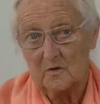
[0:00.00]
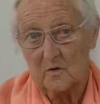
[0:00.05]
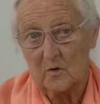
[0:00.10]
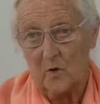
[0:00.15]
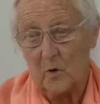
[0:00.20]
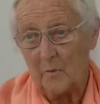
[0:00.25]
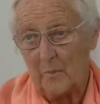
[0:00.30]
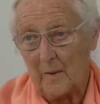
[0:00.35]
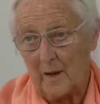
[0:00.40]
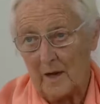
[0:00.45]

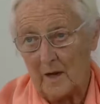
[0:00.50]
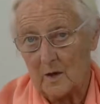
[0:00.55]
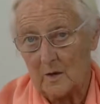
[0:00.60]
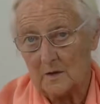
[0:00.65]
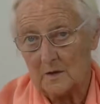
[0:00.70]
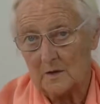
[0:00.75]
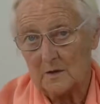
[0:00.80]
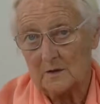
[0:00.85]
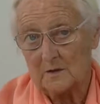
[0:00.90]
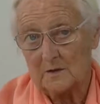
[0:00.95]
or
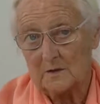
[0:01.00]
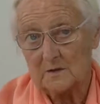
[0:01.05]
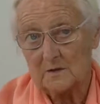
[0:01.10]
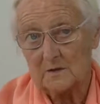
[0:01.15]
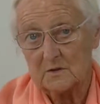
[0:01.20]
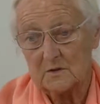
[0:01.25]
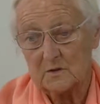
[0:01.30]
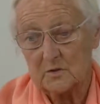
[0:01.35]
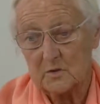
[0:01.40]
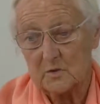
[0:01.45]
power
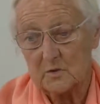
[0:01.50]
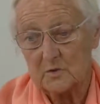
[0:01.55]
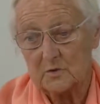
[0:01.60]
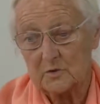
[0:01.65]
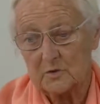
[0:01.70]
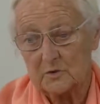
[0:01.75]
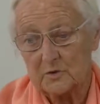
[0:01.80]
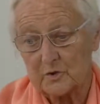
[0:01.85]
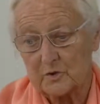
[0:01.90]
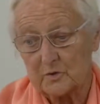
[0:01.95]
or
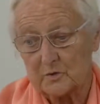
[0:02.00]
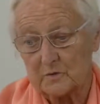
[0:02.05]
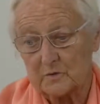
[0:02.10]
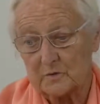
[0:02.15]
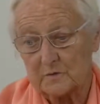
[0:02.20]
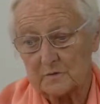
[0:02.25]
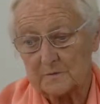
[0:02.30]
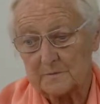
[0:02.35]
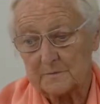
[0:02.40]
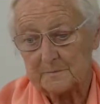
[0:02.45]

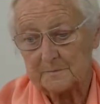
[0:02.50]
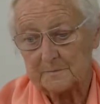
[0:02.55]
control.